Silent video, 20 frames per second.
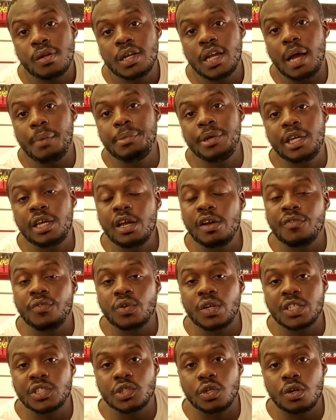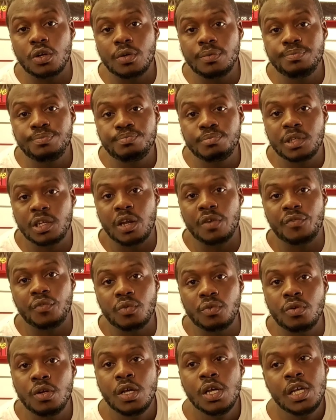Gotta be careful, that's all. Be
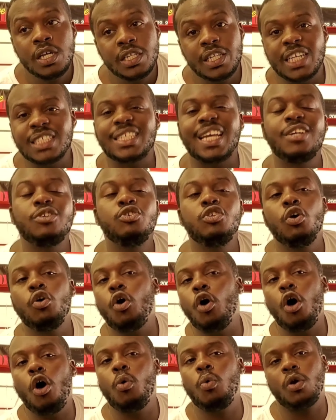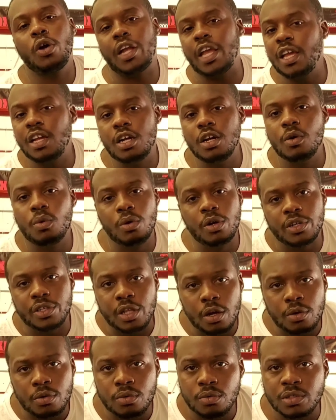careful. That's how you know all work ain't good work
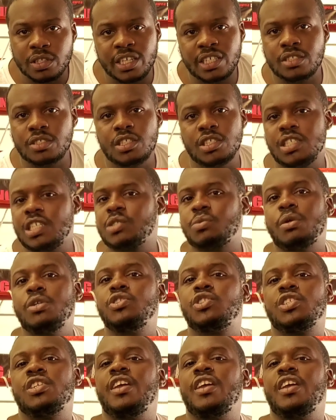though. That's why you